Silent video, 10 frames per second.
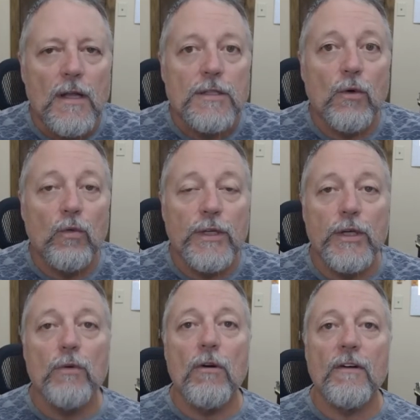So when
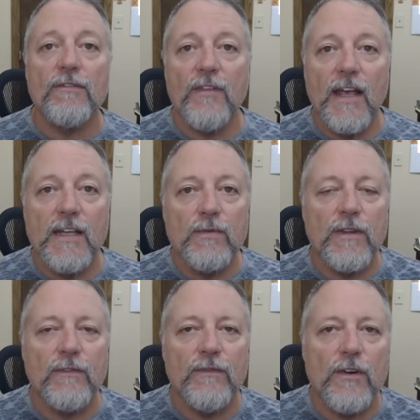you are faced
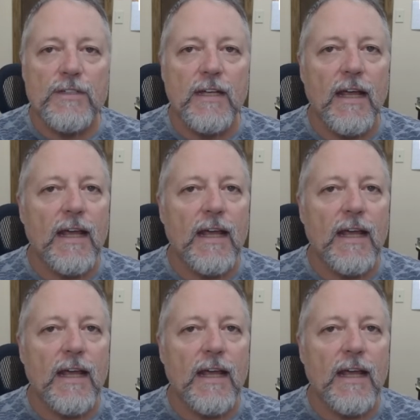with adversity